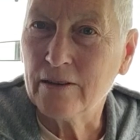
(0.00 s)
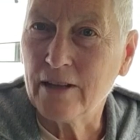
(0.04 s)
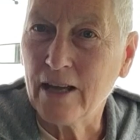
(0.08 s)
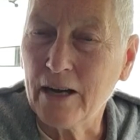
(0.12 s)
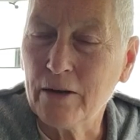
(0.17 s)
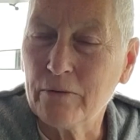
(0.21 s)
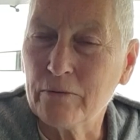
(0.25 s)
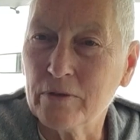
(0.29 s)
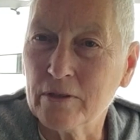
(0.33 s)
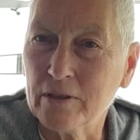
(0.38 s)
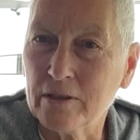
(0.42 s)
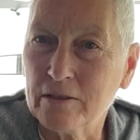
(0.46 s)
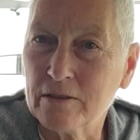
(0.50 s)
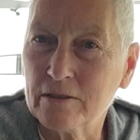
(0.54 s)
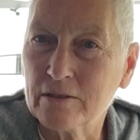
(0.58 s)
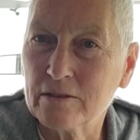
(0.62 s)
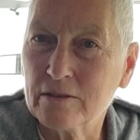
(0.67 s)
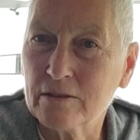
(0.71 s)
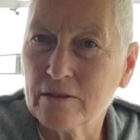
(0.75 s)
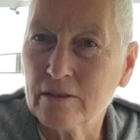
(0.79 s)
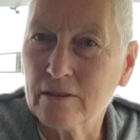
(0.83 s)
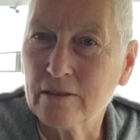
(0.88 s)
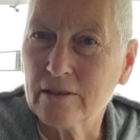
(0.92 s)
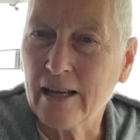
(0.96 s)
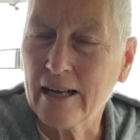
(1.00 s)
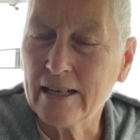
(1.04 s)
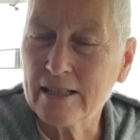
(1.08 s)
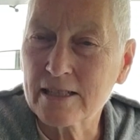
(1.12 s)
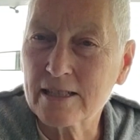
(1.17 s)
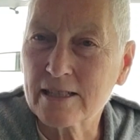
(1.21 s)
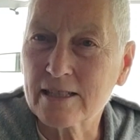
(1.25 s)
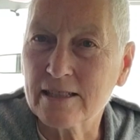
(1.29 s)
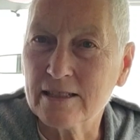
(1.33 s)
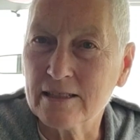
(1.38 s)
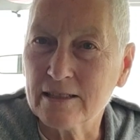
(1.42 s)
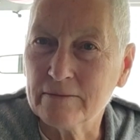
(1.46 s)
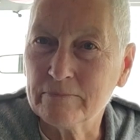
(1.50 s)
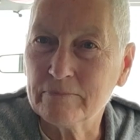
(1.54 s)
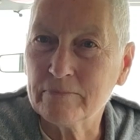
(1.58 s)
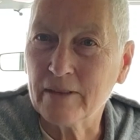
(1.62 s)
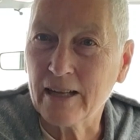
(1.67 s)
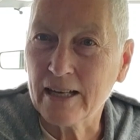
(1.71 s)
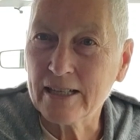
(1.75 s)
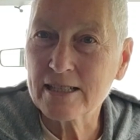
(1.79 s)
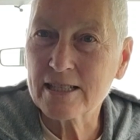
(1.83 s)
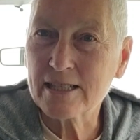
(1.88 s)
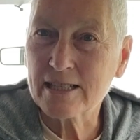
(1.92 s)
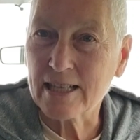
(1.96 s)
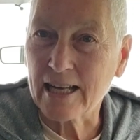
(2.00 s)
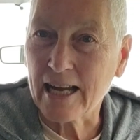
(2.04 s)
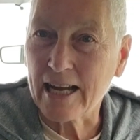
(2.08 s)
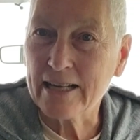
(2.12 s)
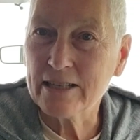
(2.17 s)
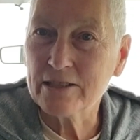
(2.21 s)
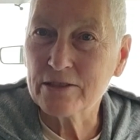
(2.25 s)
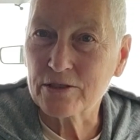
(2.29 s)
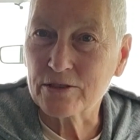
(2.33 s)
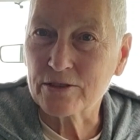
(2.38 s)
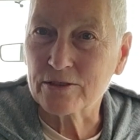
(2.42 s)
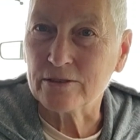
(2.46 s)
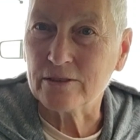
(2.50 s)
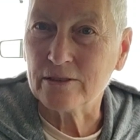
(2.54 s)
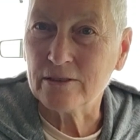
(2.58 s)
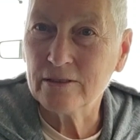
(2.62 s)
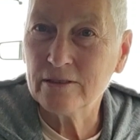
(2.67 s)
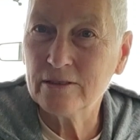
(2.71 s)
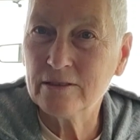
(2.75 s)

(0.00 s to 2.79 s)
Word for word: that would, that's the, that's the answer